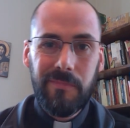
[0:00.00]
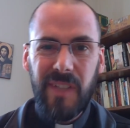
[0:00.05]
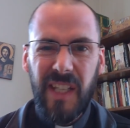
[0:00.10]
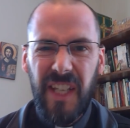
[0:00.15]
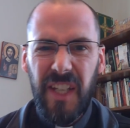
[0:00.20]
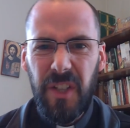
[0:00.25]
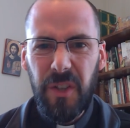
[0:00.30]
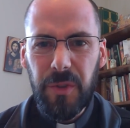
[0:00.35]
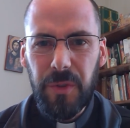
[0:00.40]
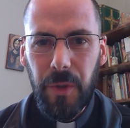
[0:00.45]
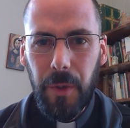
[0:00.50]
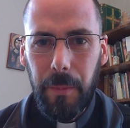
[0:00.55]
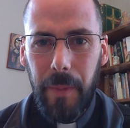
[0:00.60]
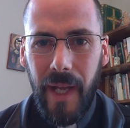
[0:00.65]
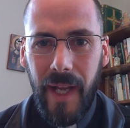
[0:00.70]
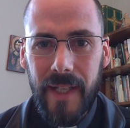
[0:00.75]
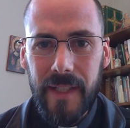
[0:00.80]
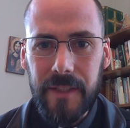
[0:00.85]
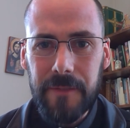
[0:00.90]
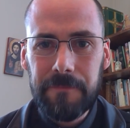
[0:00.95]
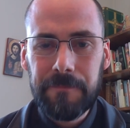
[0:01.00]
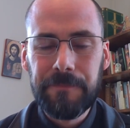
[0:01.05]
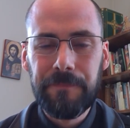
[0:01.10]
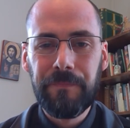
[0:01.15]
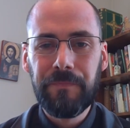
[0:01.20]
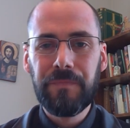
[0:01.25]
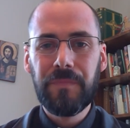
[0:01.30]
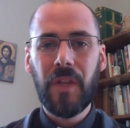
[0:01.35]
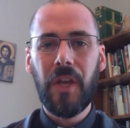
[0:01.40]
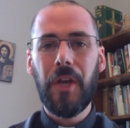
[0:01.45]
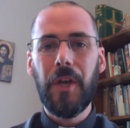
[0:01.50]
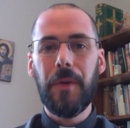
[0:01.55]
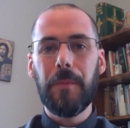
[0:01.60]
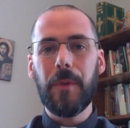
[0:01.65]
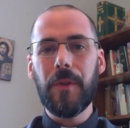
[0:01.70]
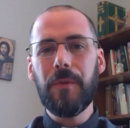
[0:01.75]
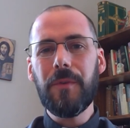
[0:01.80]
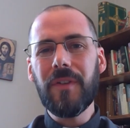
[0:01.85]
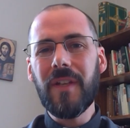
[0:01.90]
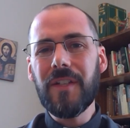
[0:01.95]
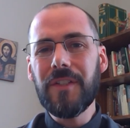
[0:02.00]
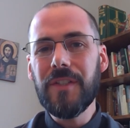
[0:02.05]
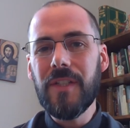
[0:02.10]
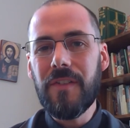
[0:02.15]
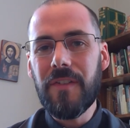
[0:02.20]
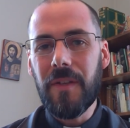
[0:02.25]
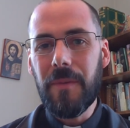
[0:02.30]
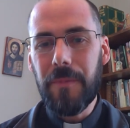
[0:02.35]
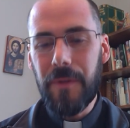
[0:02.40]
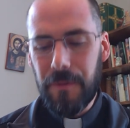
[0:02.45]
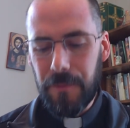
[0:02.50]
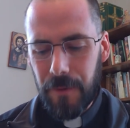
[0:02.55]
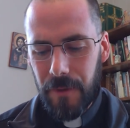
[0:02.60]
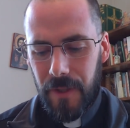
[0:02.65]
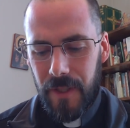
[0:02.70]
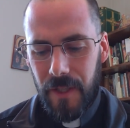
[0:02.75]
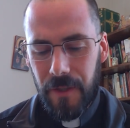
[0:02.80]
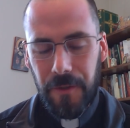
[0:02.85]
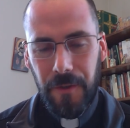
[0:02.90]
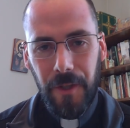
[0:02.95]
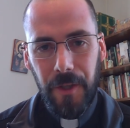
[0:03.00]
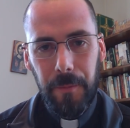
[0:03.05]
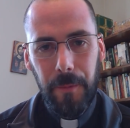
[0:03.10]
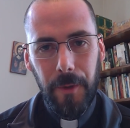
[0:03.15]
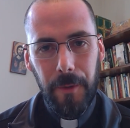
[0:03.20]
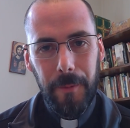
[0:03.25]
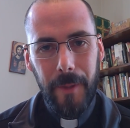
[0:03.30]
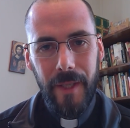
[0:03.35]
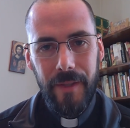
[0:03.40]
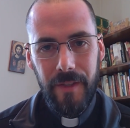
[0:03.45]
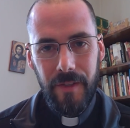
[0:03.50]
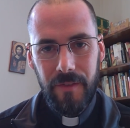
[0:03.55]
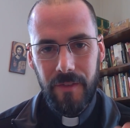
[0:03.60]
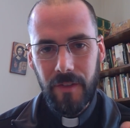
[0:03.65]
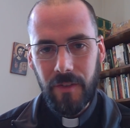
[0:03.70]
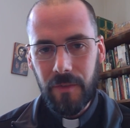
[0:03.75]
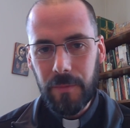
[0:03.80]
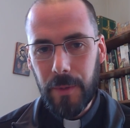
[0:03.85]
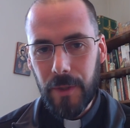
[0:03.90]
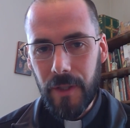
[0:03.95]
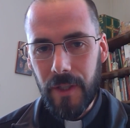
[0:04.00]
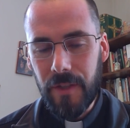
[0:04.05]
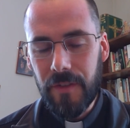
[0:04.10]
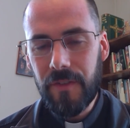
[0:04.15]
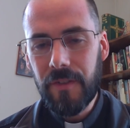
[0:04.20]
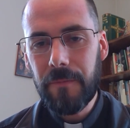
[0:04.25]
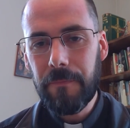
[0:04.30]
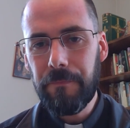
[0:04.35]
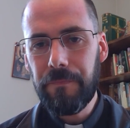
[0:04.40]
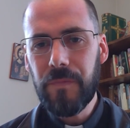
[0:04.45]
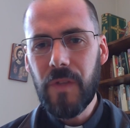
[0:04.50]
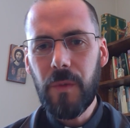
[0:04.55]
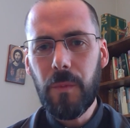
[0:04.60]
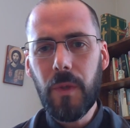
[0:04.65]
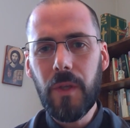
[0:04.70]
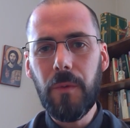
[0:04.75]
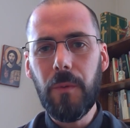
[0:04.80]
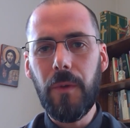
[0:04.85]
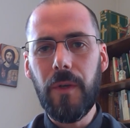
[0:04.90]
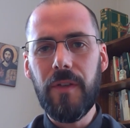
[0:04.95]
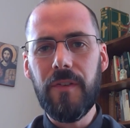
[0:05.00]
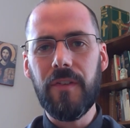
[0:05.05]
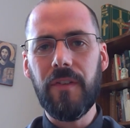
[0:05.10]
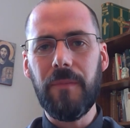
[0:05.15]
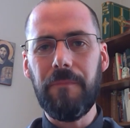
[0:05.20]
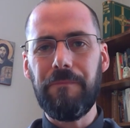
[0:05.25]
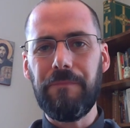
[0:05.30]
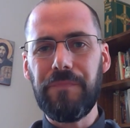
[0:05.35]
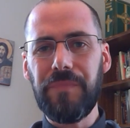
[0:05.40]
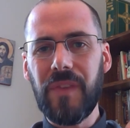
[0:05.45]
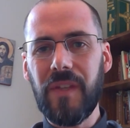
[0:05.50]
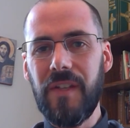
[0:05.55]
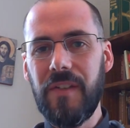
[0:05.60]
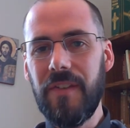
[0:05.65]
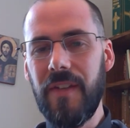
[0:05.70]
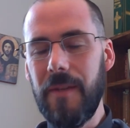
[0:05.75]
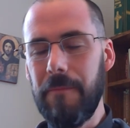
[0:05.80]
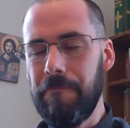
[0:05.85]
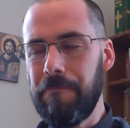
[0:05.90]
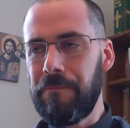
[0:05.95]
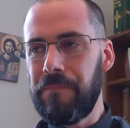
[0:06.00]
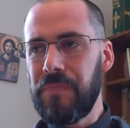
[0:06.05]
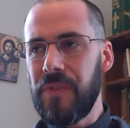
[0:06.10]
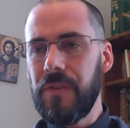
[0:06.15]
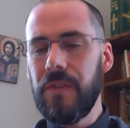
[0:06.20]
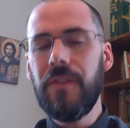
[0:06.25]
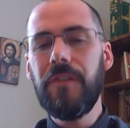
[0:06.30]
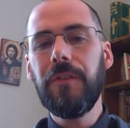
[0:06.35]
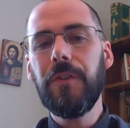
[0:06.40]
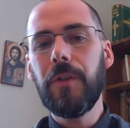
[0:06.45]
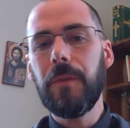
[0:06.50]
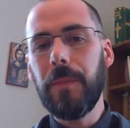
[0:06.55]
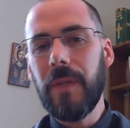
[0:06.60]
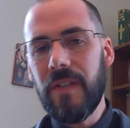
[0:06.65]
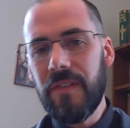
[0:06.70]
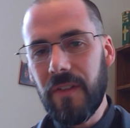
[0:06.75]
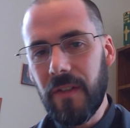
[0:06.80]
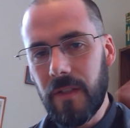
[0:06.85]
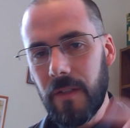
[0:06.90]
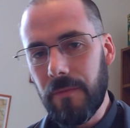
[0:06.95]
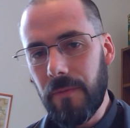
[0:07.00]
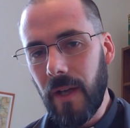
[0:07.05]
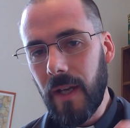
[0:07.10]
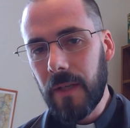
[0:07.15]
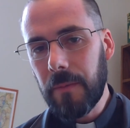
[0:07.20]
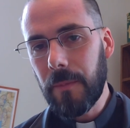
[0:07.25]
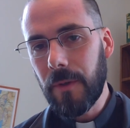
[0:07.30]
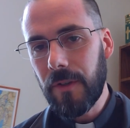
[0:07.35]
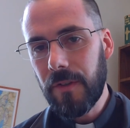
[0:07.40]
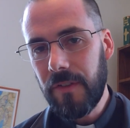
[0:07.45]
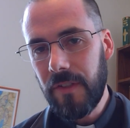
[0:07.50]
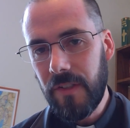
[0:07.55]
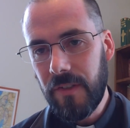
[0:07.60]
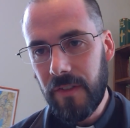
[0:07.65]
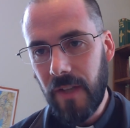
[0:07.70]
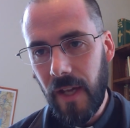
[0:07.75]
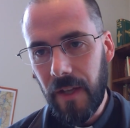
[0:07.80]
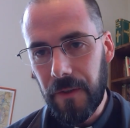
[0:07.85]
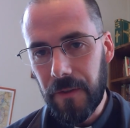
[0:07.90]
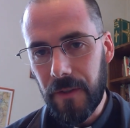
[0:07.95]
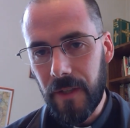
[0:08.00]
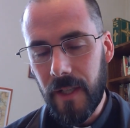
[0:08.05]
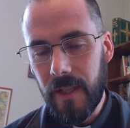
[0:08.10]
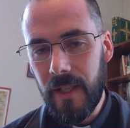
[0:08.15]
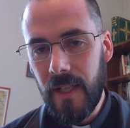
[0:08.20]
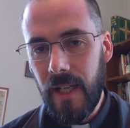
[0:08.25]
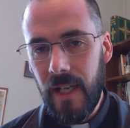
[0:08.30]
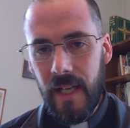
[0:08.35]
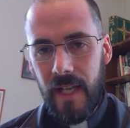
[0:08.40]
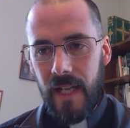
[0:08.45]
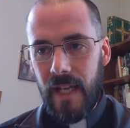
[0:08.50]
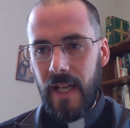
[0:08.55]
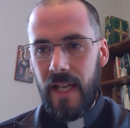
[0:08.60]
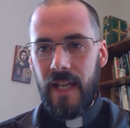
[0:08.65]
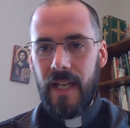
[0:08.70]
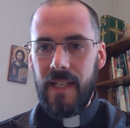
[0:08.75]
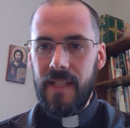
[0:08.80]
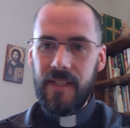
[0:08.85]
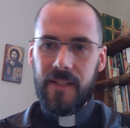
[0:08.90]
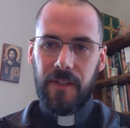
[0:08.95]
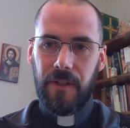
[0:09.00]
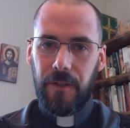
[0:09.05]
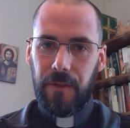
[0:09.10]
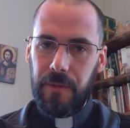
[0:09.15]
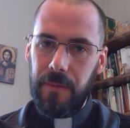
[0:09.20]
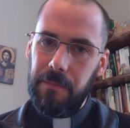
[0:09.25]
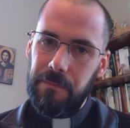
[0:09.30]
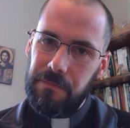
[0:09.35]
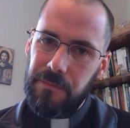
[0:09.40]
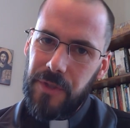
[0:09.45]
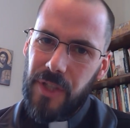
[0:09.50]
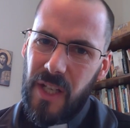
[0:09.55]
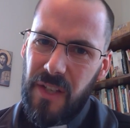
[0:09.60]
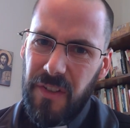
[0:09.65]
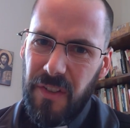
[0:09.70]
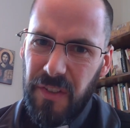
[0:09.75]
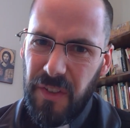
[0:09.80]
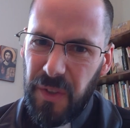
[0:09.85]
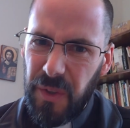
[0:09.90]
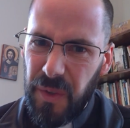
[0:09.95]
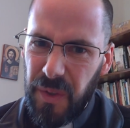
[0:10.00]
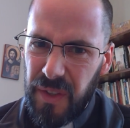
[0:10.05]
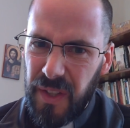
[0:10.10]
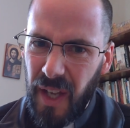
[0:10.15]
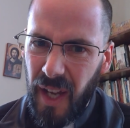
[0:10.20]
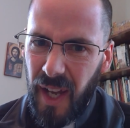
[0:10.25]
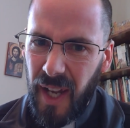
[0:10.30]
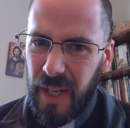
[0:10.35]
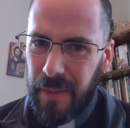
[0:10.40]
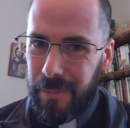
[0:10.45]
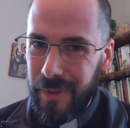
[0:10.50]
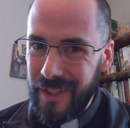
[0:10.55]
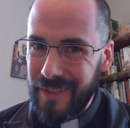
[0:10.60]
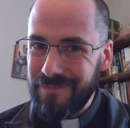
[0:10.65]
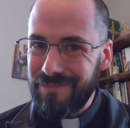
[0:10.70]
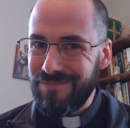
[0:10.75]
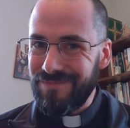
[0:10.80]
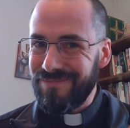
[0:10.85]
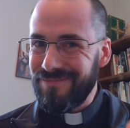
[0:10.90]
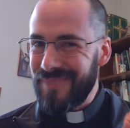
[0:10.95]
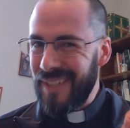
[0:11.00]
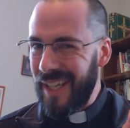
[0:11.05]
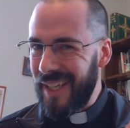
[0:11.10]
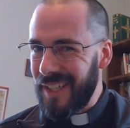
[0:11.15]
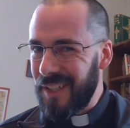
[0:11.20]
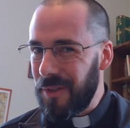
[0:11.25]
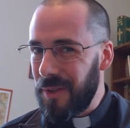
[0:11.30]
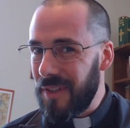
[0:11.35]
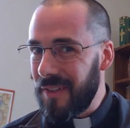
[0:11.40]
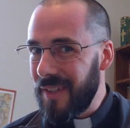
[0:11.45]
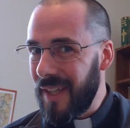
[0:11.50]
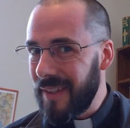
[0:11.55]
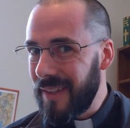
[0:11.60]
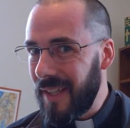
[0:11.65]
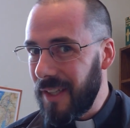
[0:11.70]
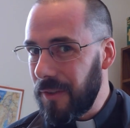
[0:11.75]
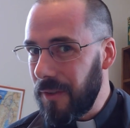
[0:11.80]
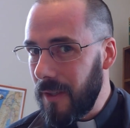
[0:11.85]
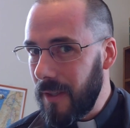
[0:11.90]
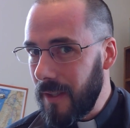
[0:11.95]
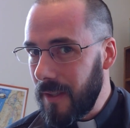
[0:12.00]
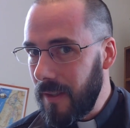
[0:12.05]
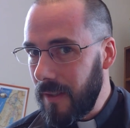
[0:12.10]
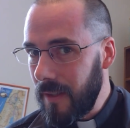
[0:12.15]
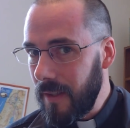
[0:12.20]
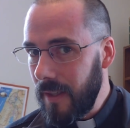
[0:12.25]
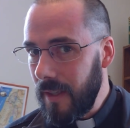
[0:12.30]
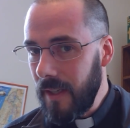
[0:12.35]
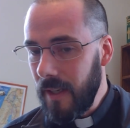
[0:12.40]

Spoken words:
It'll grow back. But there's actually something really incredible about this experience. And what it was is that this took place on Divine Mercy Saturday. And you know, Chase is a good guy, but I know he's not that great at cutting